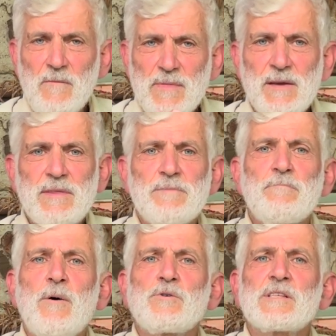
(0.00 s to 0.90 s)
they did
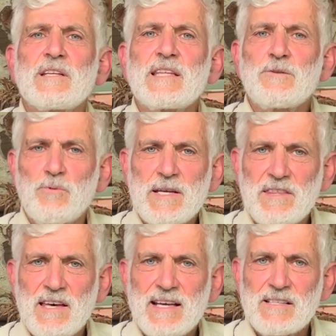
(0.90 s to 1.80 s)
mostly three
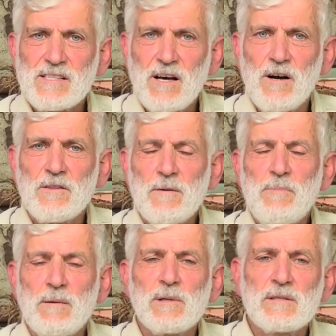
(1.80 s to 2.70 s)
things on the
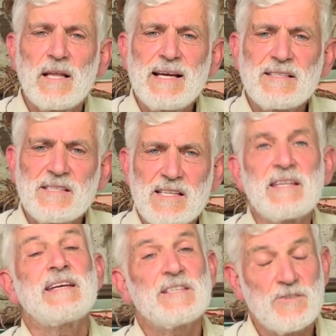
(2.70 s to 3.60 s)
public lands in
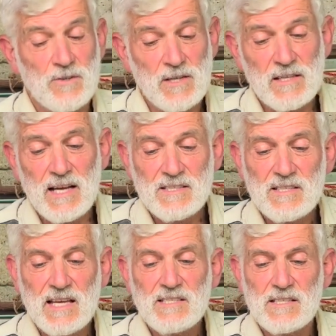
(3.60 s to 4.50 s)
the eastern United
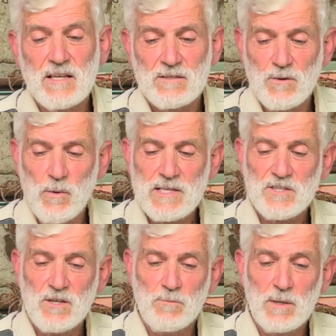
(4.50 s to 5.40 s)
States and in the
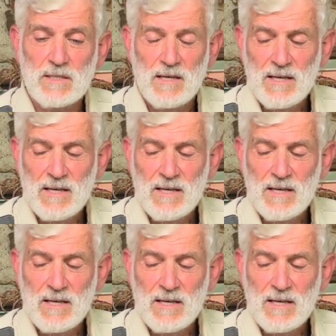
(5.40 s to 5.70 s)
West too, but